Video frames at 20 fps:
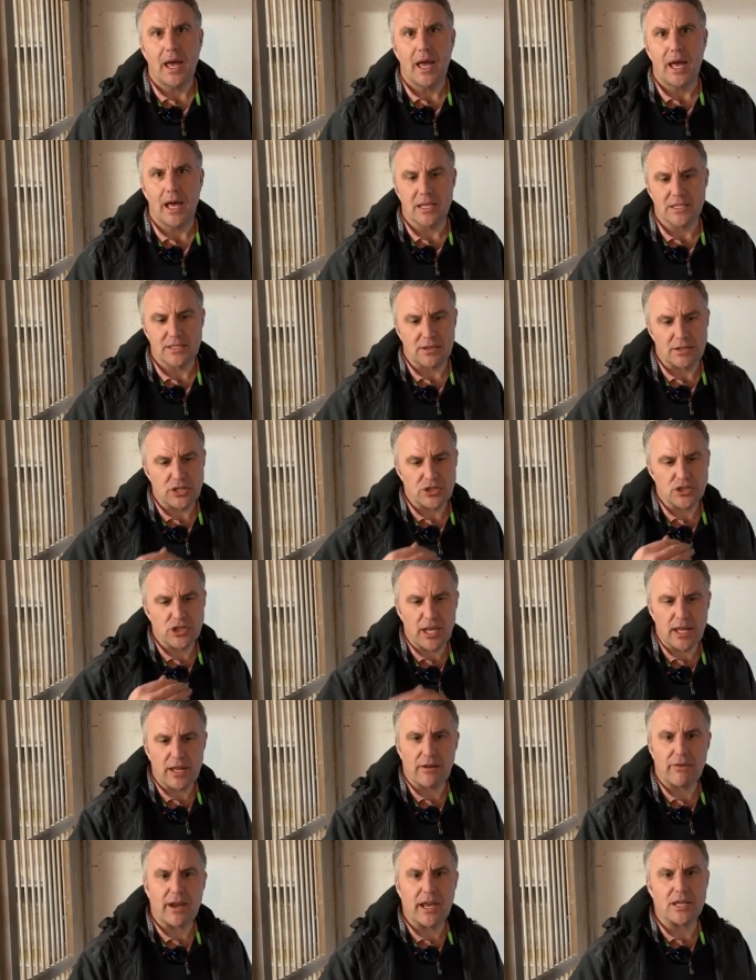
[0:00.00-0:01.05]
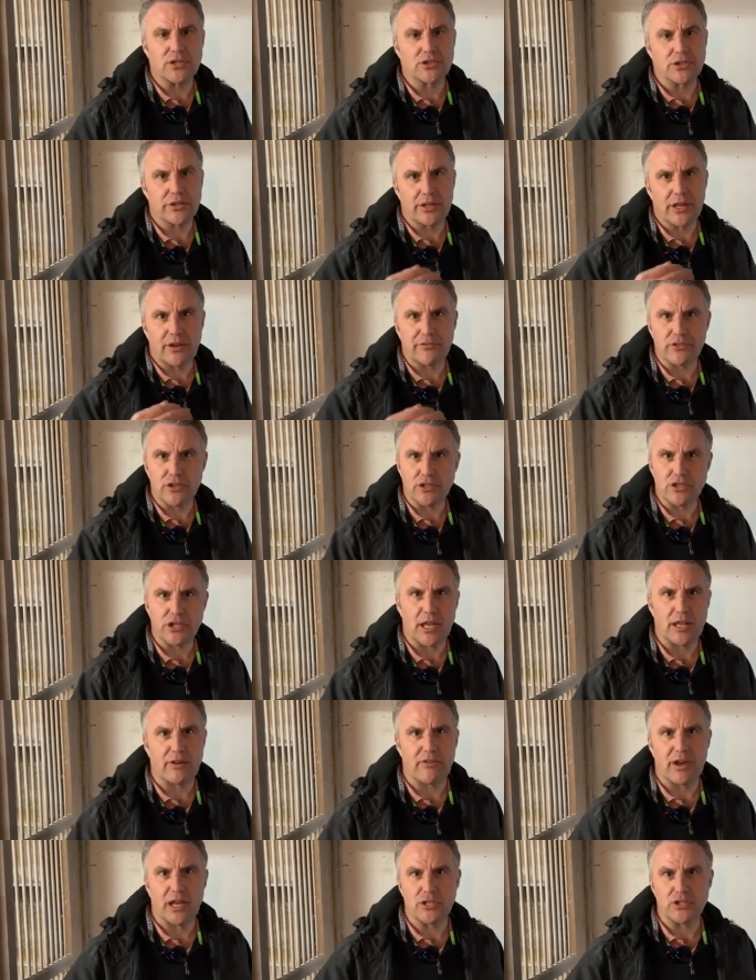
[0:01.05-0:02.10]
Uh, so it's generation after
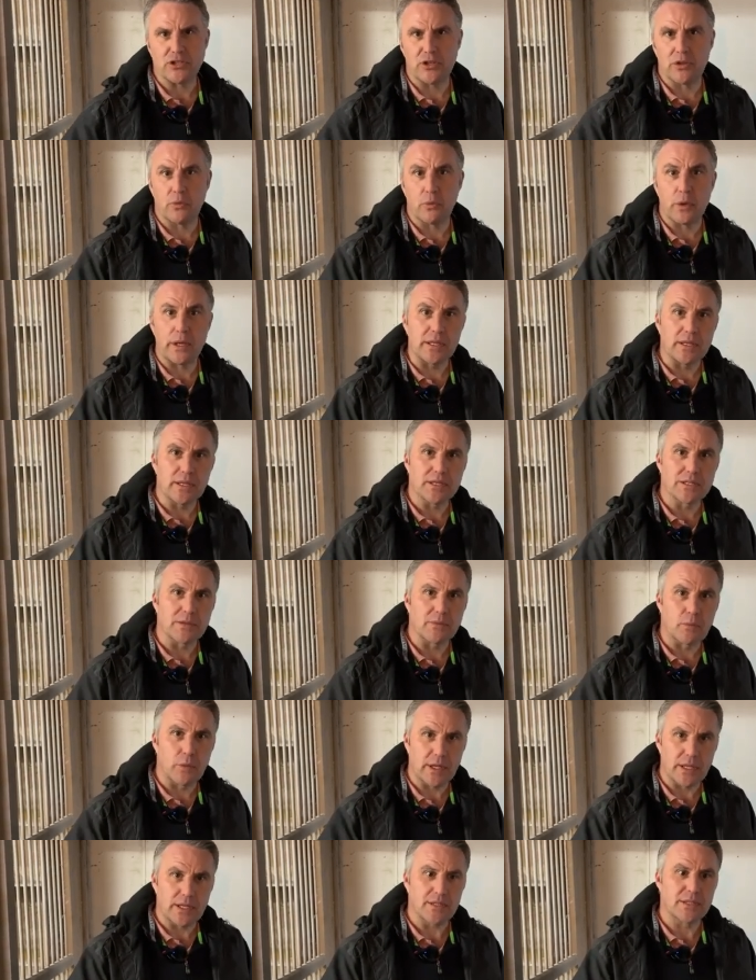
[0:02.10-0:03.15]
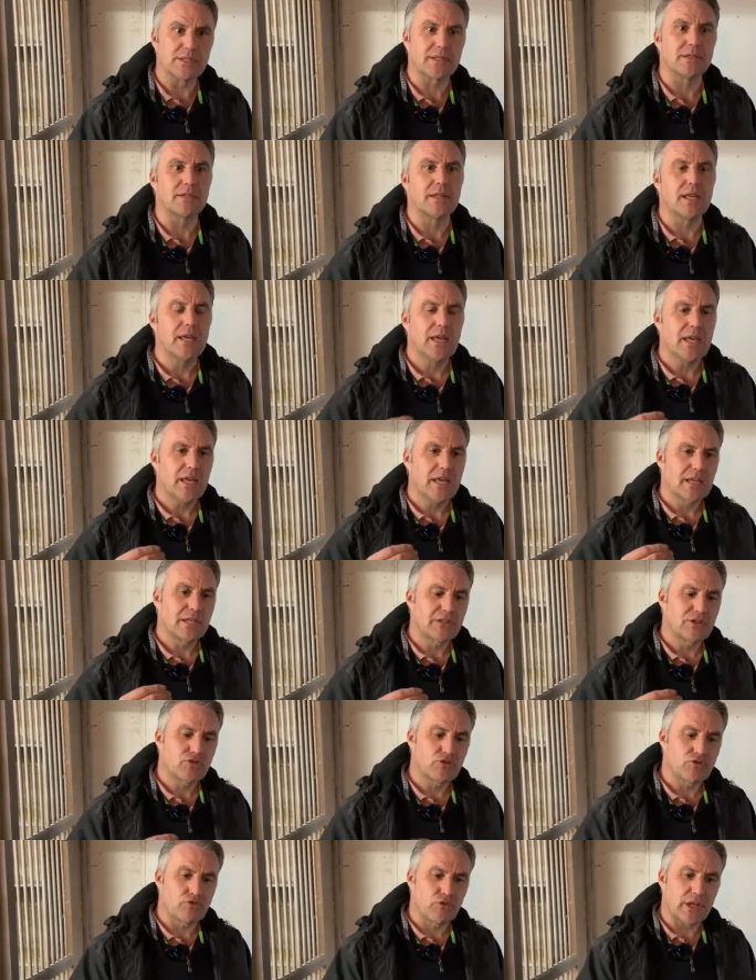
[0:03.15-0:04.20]
generation of winners and winners and
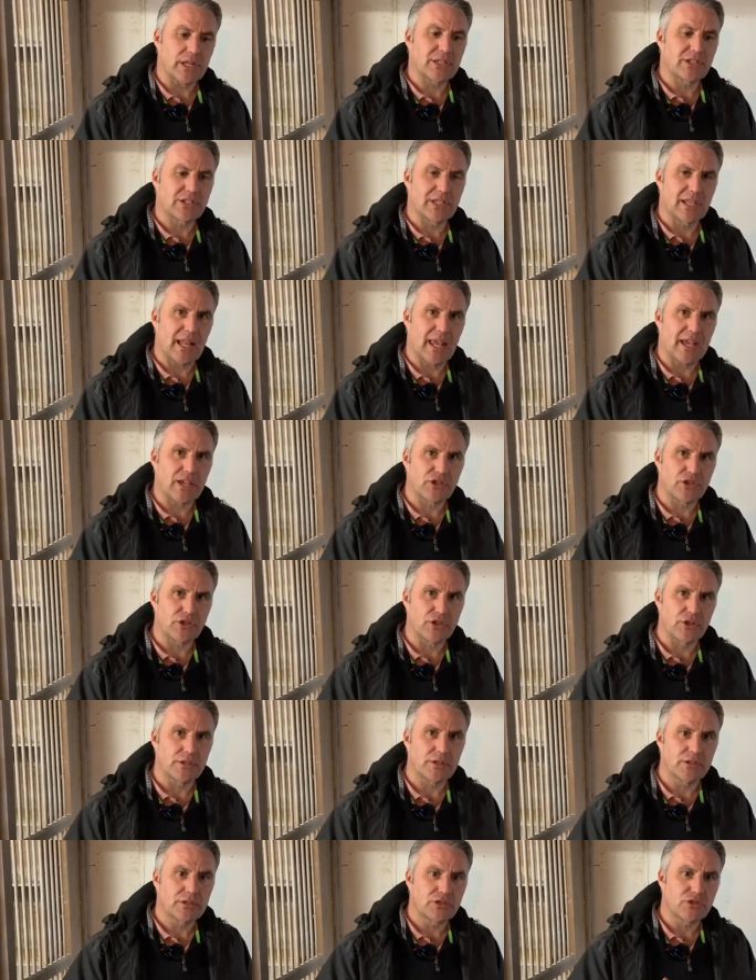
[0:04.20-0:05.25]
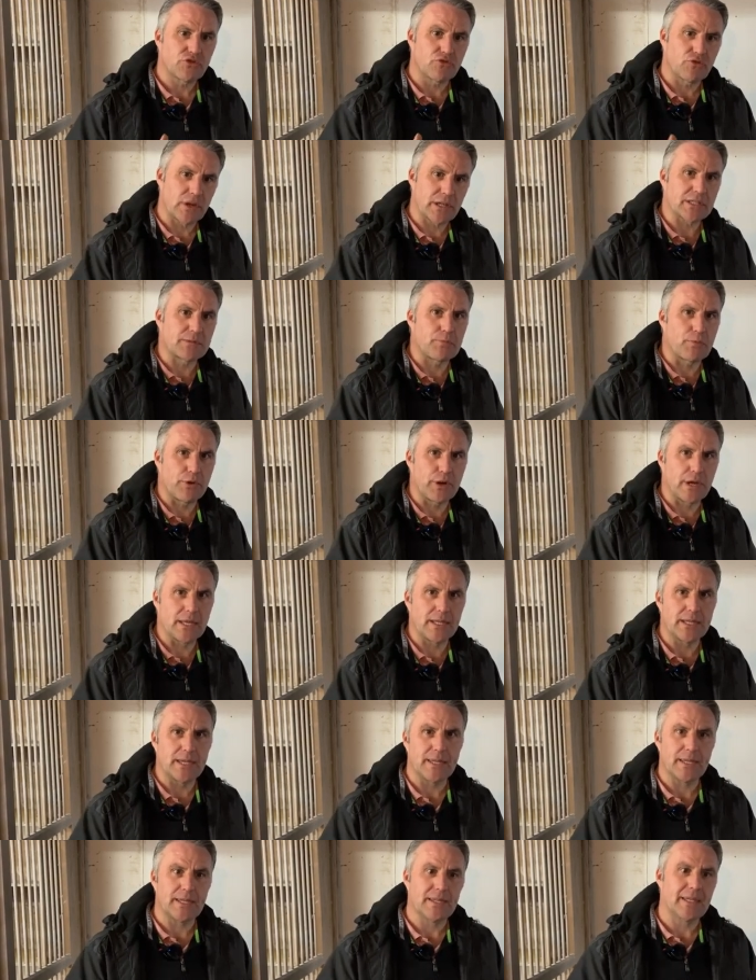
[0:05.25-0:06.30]
strict selection, strict
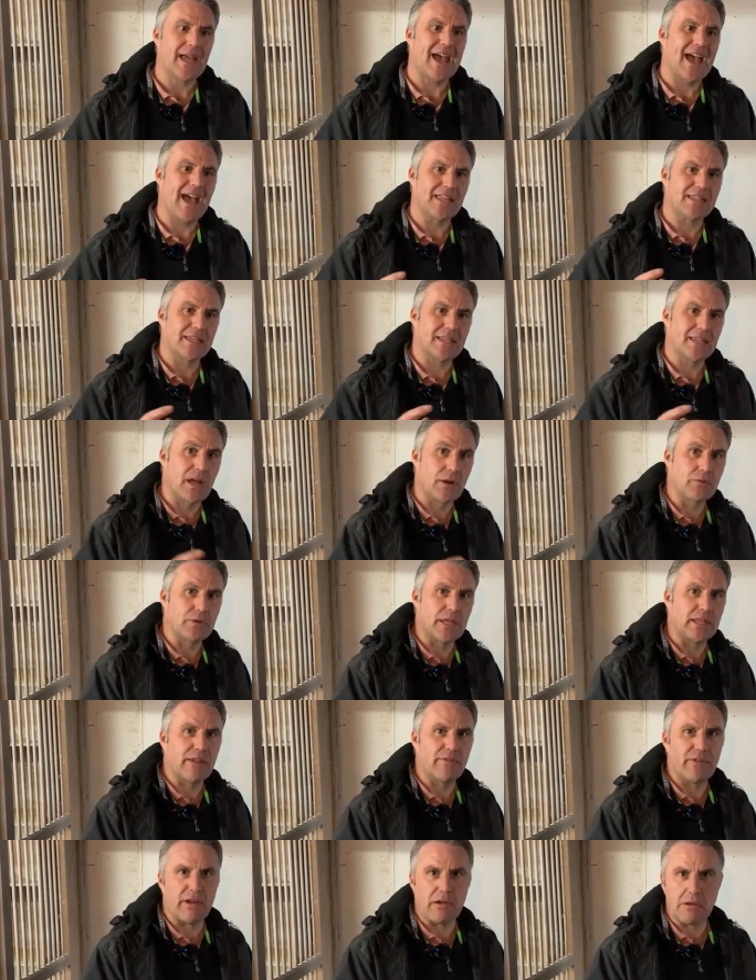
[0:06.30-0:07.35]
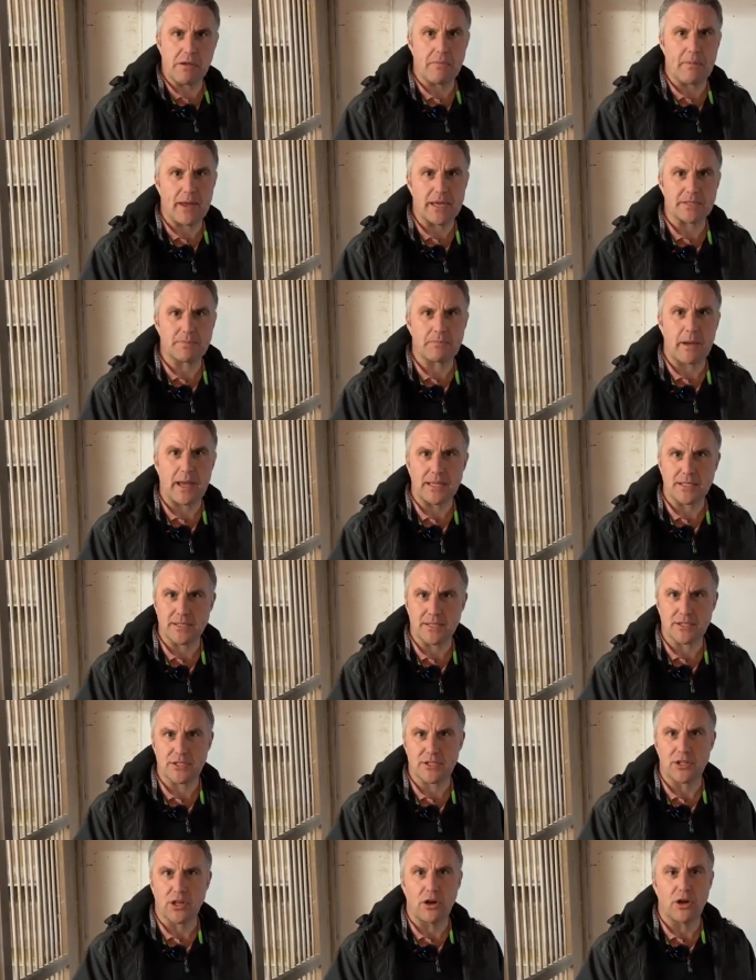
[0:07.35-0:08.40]
breeding, adding only the very best back
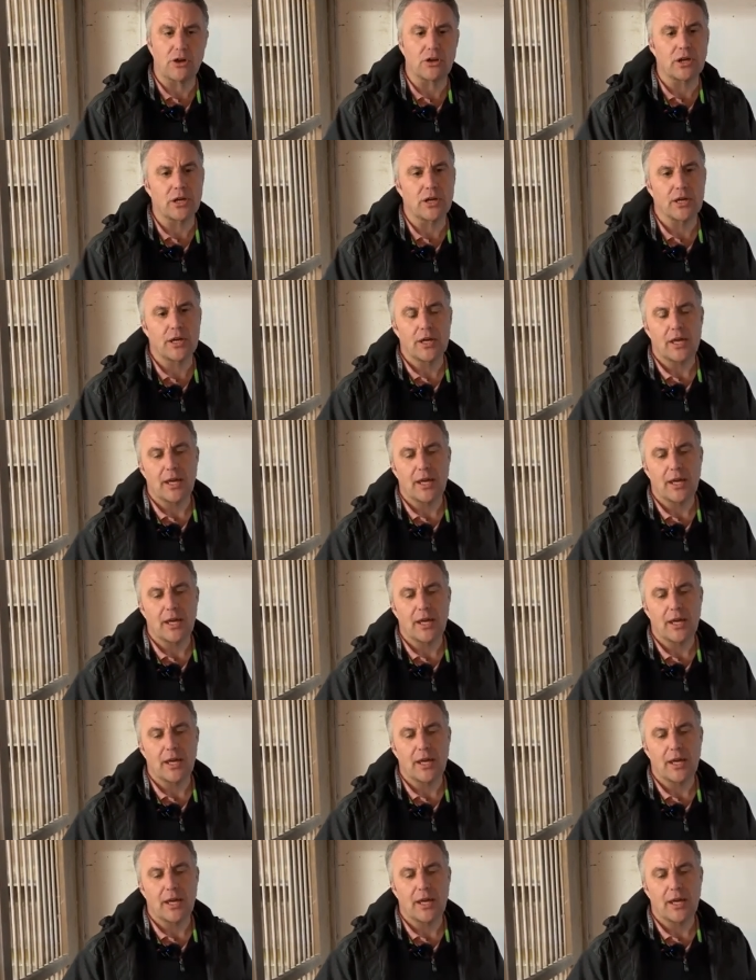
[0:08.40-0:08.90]
to stock